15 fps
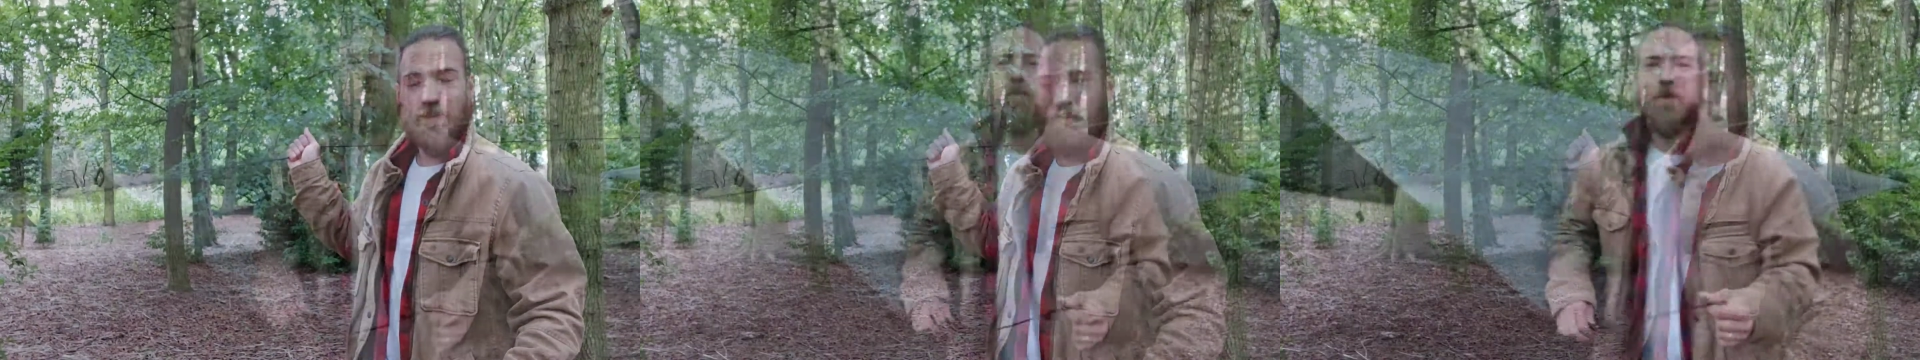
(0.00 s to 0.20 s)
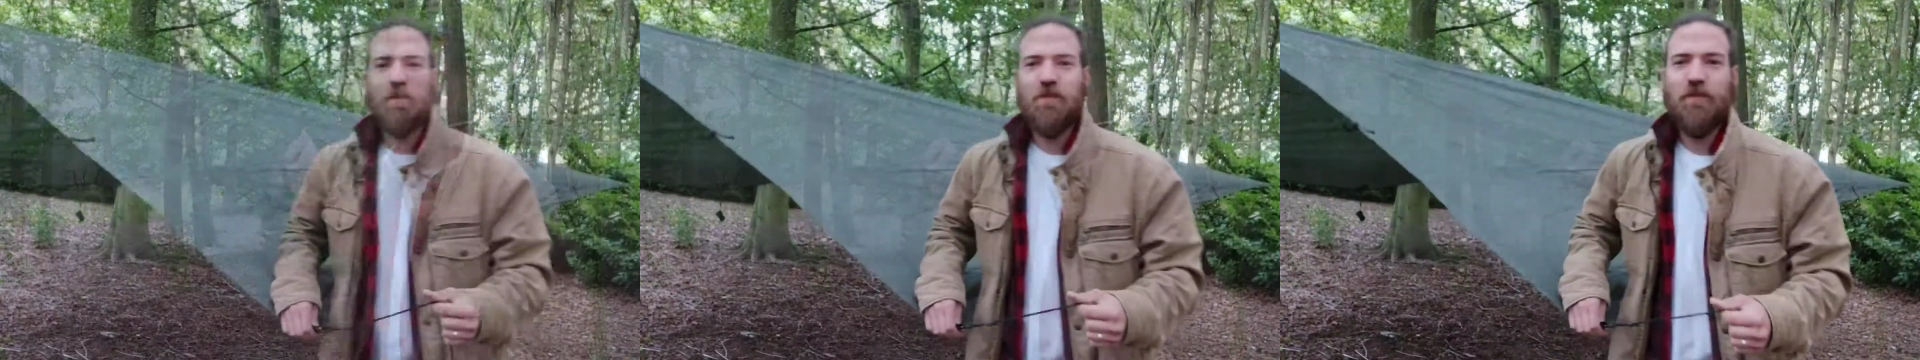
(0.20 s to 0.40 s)

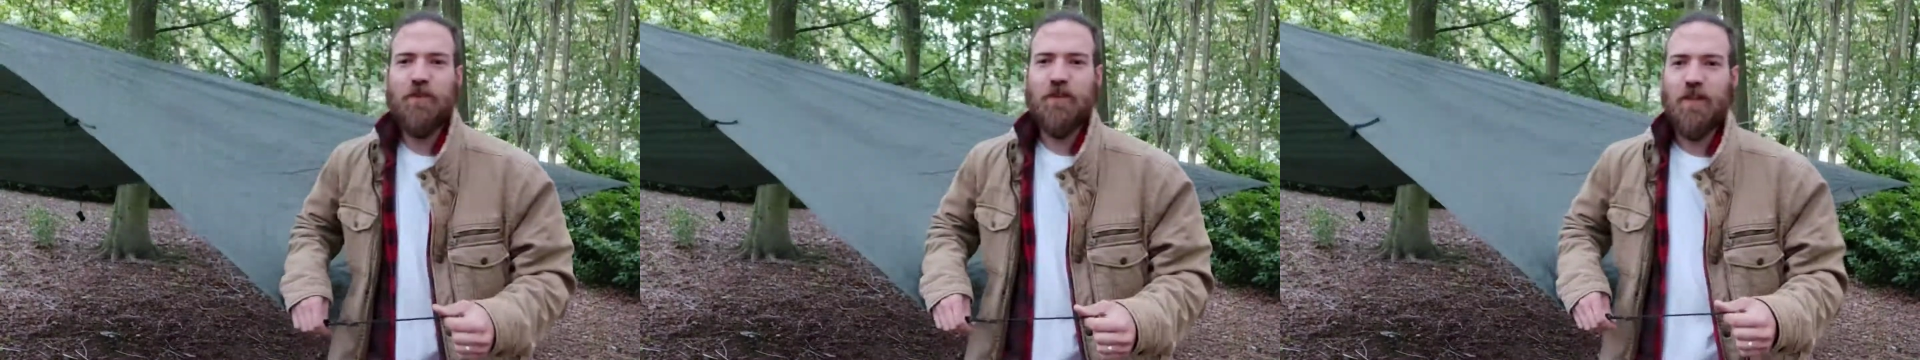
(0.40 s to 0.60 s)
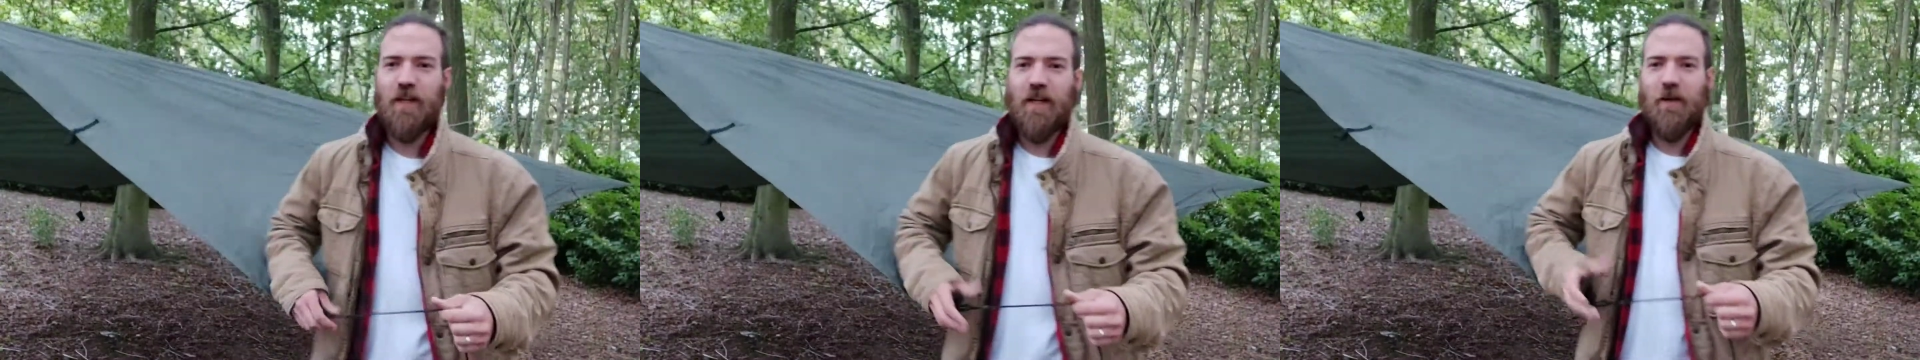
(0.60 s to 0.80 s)
Once we've
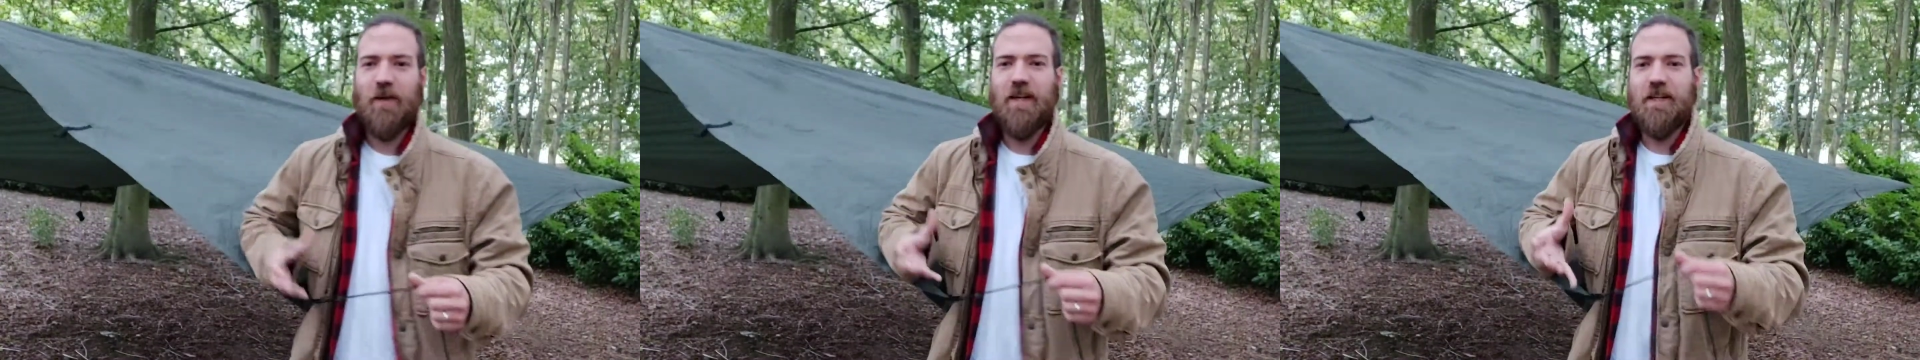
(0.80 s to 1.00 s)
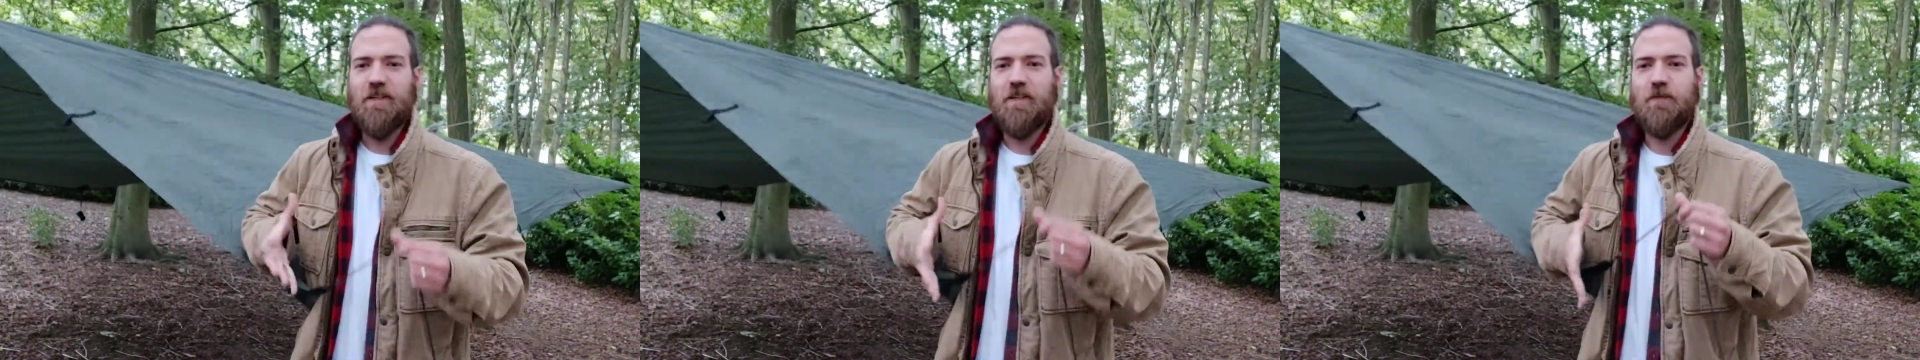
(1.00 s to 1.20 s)
undone all our
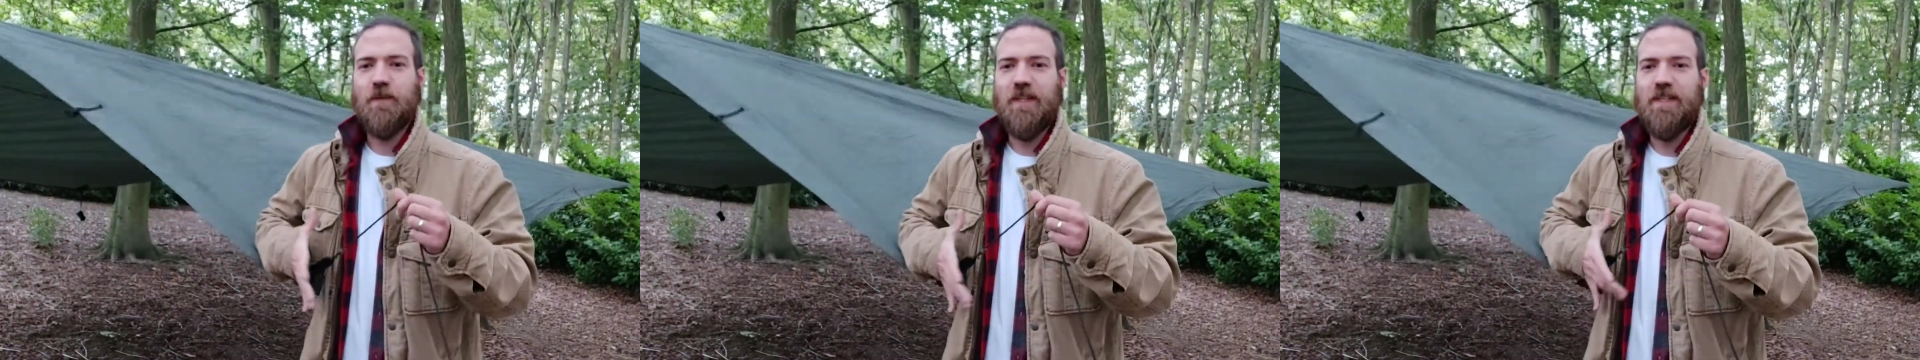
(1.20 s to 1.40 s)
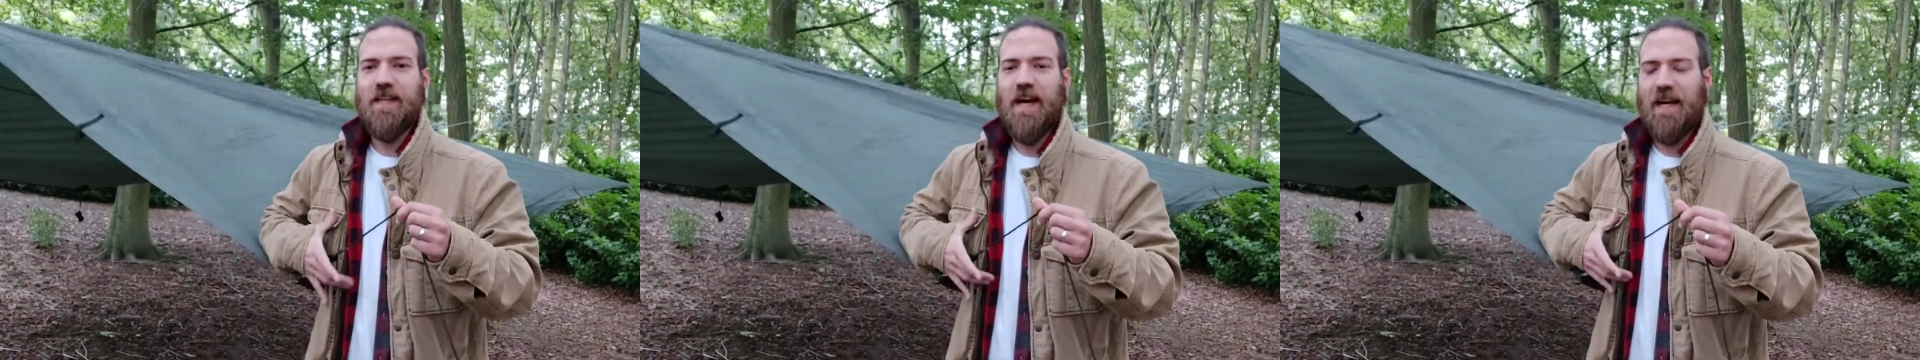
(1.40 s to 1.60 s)
hitches, we
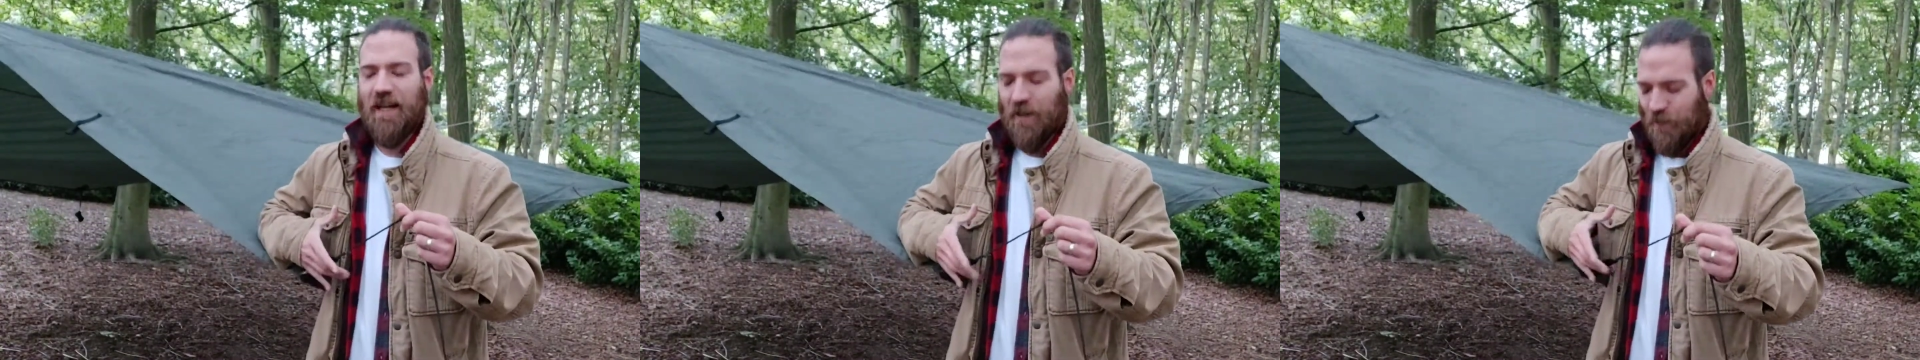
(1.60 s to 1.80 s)
need to hank